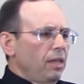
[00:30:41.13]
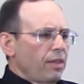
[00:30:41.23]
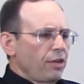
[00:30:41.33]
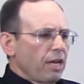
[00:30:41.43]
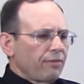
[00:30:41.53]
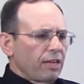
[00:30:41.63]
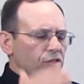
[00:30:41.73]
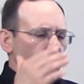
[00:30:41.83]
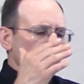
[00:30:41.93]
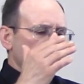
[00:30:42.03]
that you have to have
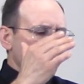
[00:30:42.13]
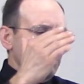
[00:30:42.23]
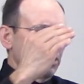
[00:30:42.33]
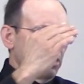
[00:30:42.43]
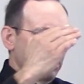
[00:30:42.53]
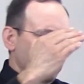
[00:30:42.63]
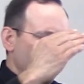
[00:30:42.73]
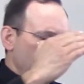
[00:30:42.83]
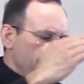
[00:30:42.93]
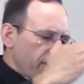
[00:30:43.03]
so many women on,
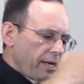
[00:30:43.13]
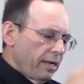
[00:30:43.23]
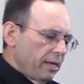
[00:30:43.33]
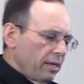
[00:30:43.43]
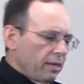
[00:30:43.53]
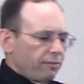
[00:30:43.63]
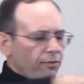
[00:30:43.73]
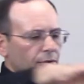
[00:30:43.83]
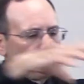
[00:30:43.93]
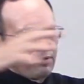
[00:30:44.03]
say,
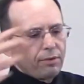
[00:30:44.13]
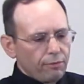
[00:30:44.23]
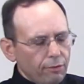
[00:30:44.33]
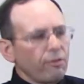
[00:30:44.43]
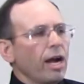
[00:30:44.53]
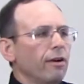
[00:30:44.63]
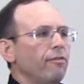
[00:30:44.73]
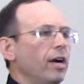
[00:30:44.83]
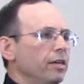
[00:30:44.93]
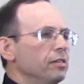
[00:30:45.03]
for
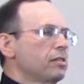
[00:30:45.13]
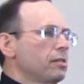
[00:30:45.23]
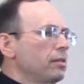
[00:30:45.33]
firefighters.